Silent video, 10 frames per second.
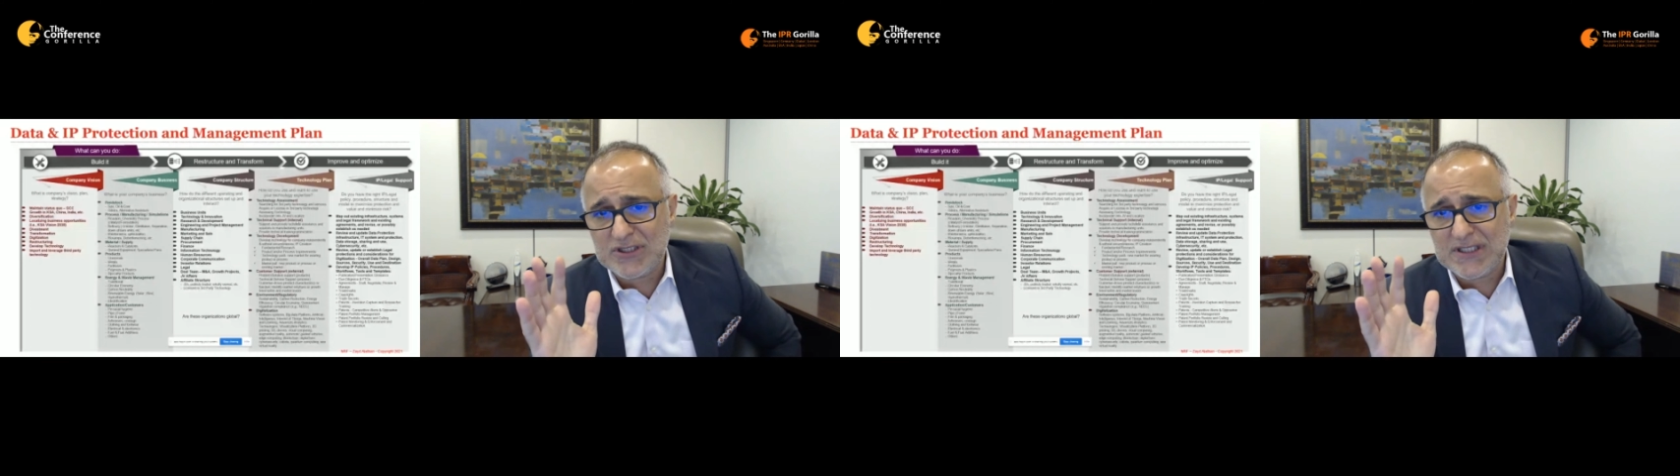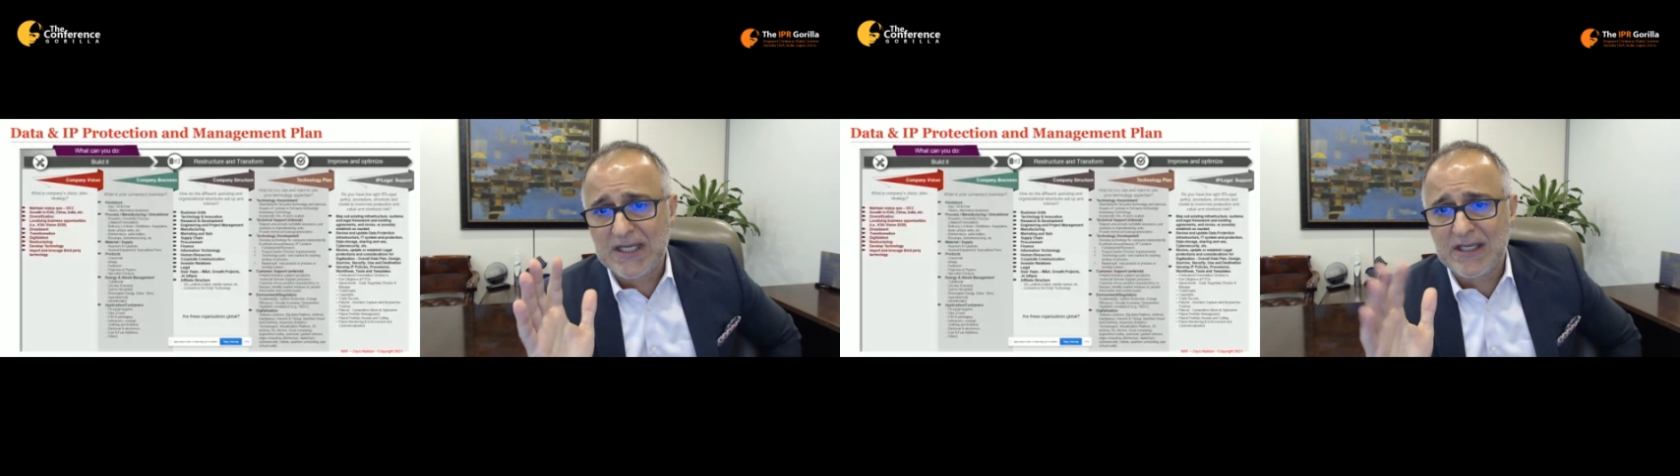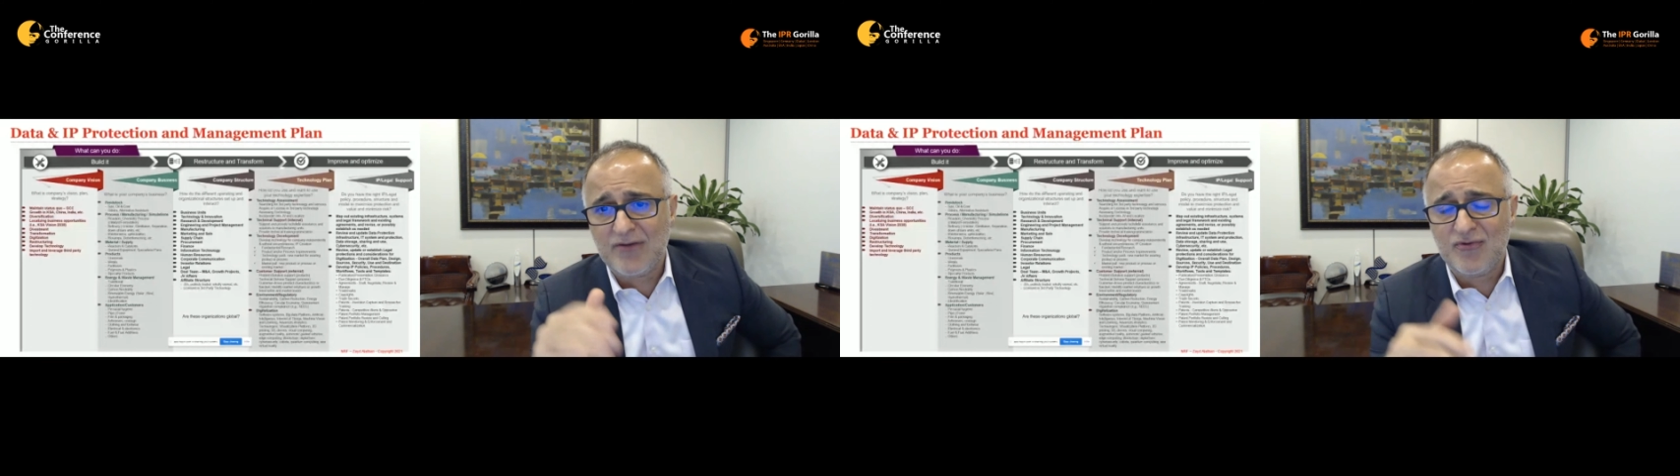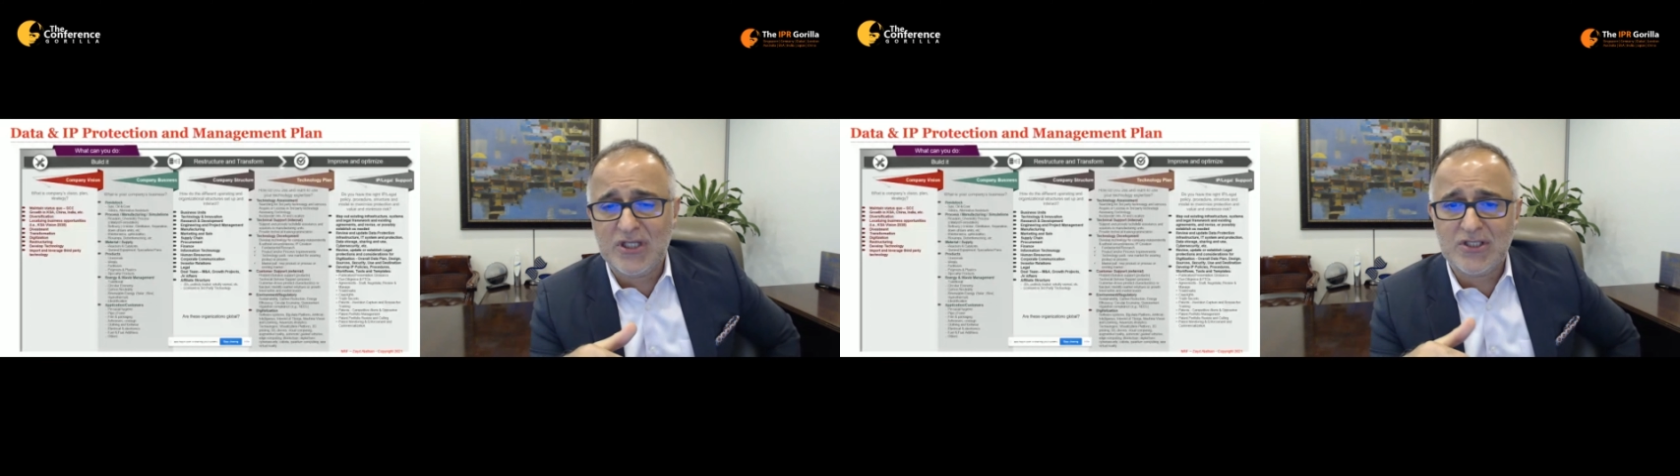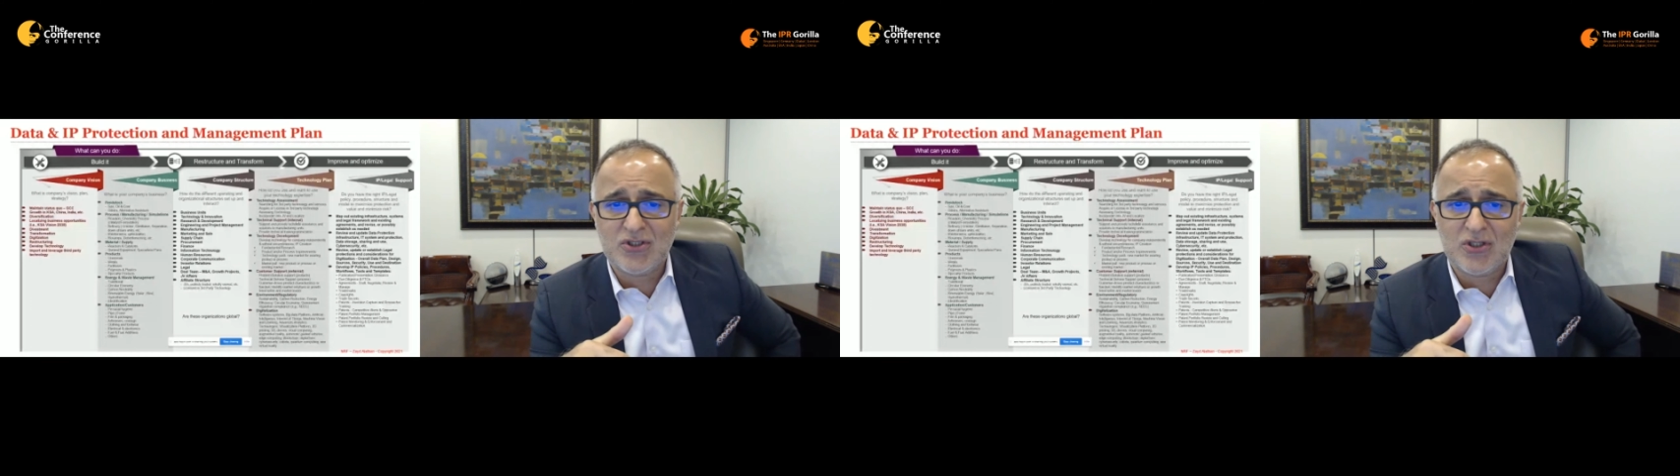it's not
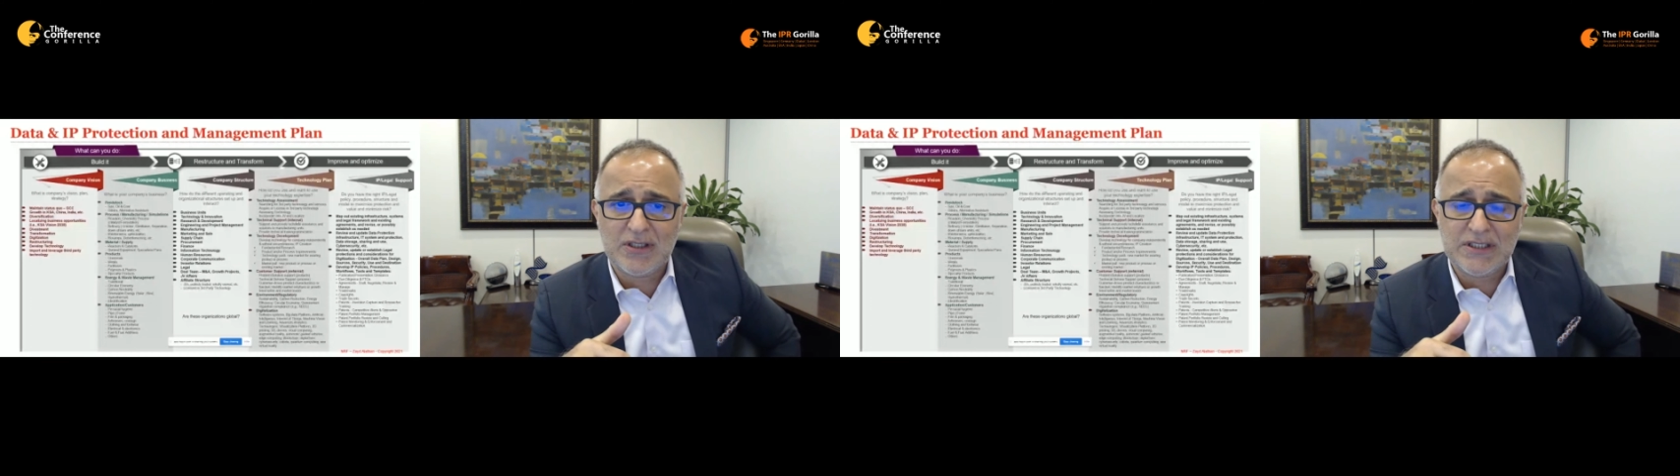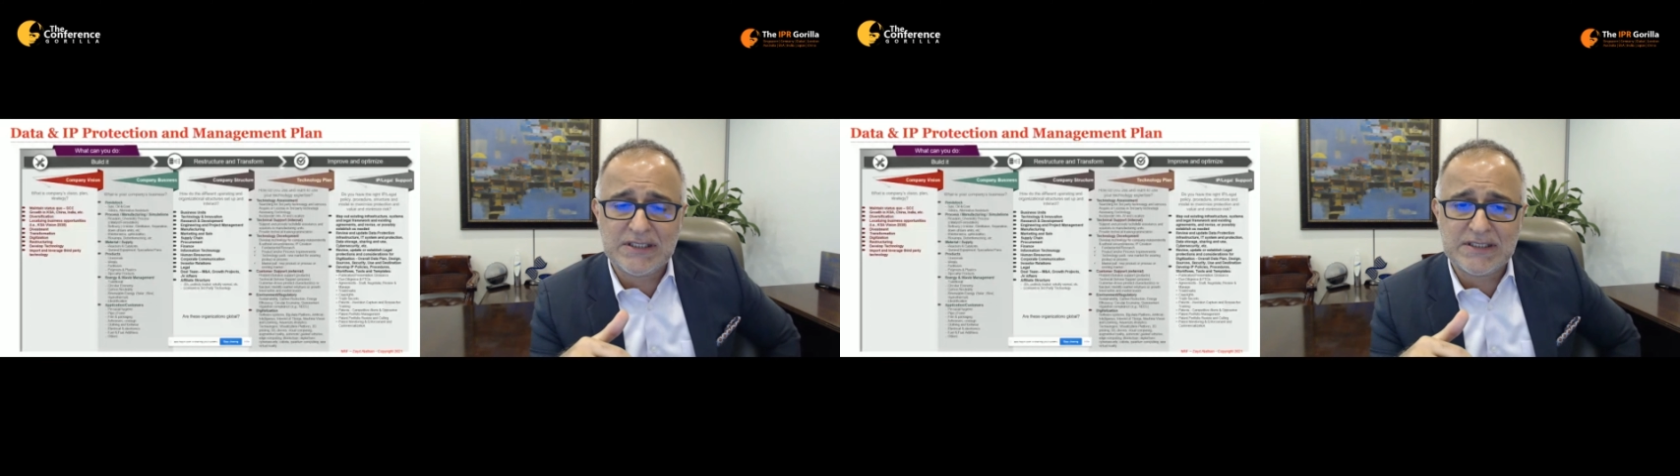confidential and